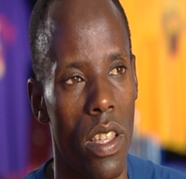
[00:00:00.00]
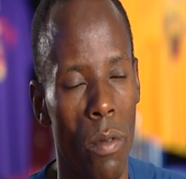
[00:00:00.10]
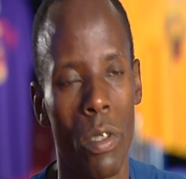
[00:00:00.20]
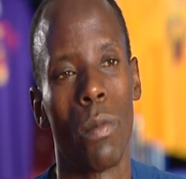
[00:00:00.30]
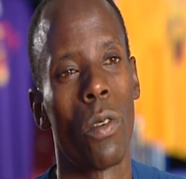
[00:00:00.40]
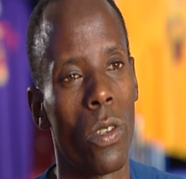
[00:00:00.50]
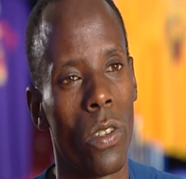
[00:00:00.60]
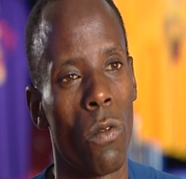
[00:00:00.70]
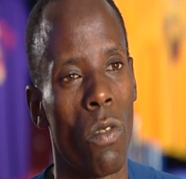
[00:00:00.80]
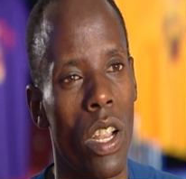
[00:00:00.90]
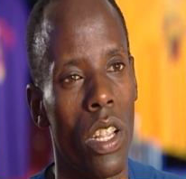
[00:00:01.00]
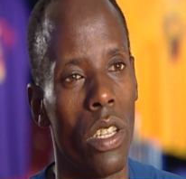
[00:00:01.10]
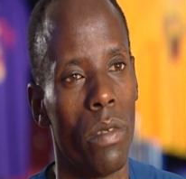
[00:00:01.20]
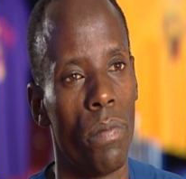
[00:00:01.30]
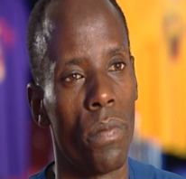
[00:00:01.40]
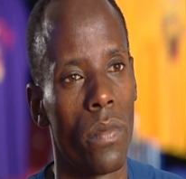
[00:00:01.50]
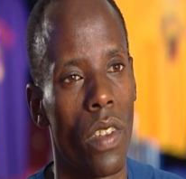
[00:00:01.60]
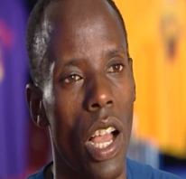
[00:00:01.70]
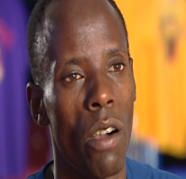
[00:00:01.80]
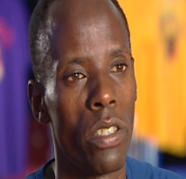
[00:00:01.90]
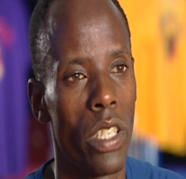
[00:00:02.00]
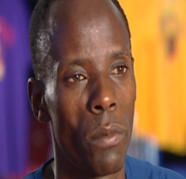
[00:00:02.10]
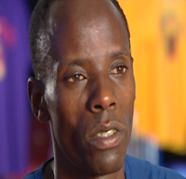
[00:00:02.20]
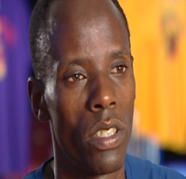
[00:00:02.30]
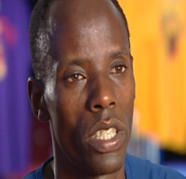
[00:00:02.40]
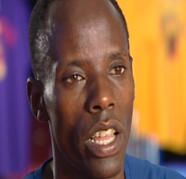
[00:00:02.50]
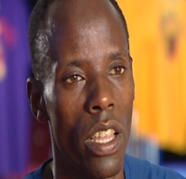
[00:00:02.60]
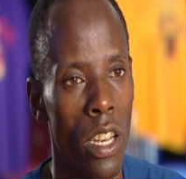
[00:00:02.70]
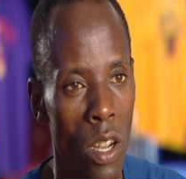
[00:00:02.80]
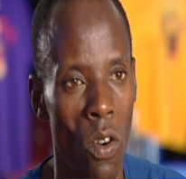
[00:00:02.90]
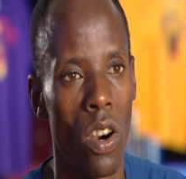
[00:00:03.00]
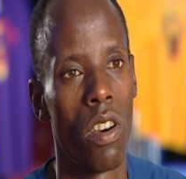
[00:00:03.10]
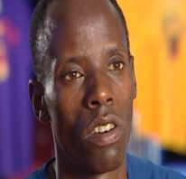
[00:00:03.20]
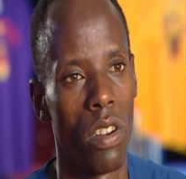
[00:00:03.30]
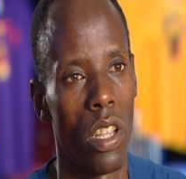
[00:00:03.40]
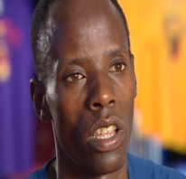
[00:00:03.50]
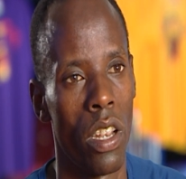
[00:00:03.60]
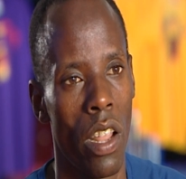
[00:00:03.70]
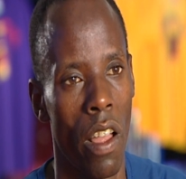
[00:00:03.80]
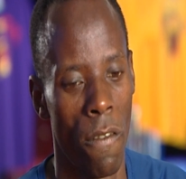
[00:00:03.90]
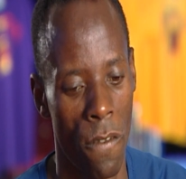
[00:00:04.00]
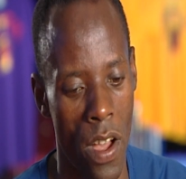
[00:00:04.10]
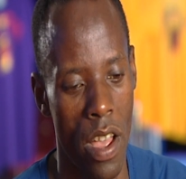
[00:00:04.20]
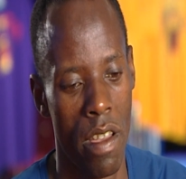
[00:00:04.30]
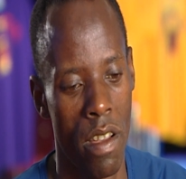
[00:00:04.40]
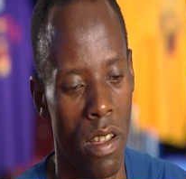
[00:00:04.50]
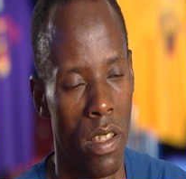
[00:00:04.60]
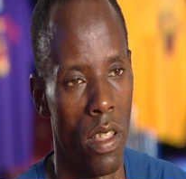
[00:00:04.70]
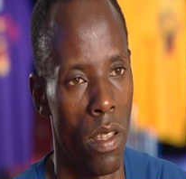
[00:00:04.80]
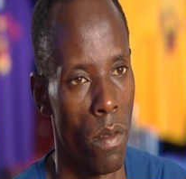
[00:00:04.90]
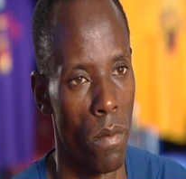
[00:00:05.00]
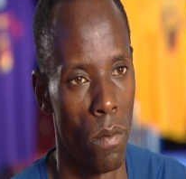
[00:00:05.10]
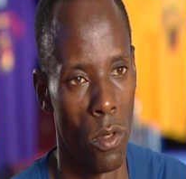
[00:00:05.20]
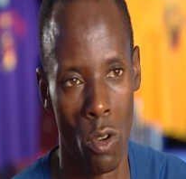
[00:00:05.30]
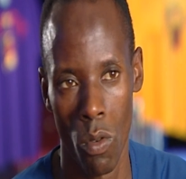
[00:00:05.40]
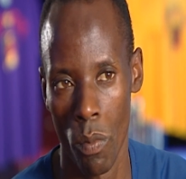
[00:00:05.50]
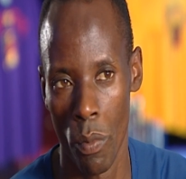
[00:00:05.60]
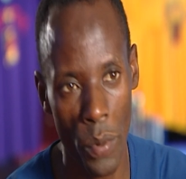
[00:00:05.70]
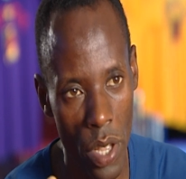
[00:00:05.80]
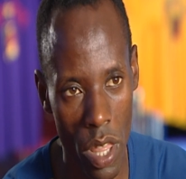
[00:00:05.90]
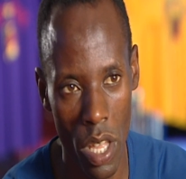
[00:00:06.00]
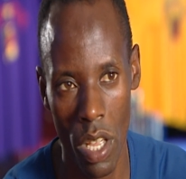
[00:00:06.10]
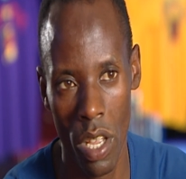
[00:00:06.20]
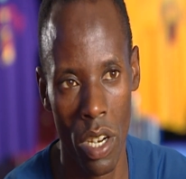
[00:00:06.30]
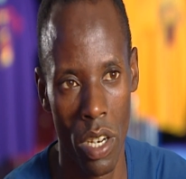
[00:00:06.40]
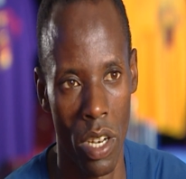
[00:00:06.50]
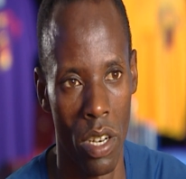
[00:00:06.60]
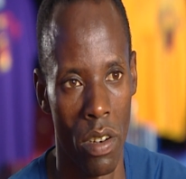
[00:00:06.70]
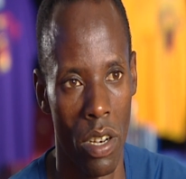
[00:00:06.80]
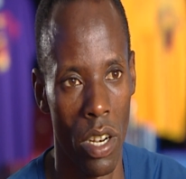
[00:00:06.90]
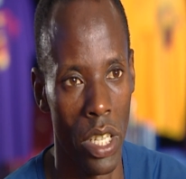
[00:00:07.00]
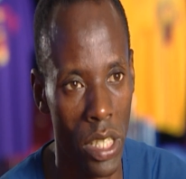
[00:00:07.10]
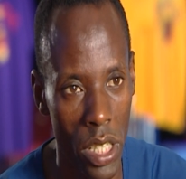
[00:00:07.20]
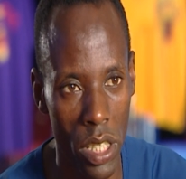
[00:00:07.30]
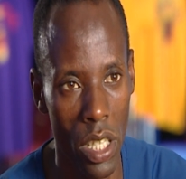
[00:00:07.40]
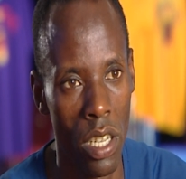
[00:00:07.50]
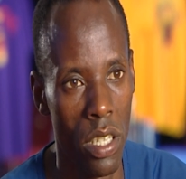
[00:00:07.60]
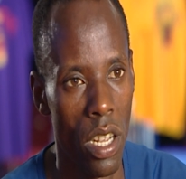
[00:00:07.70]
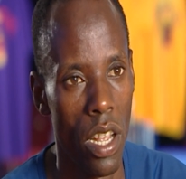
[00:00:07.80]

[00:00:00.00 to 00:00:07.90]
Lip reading: It was because of running. I was able to stay longer in fire through breathing and resistance